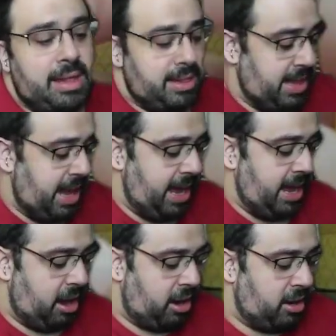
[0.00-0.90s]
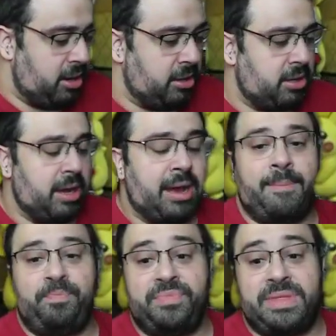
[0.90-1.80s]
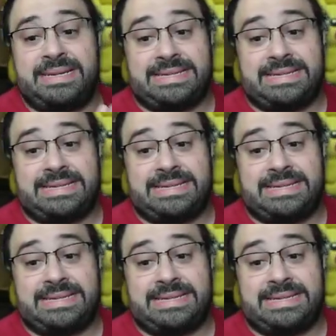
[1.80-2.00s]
They are this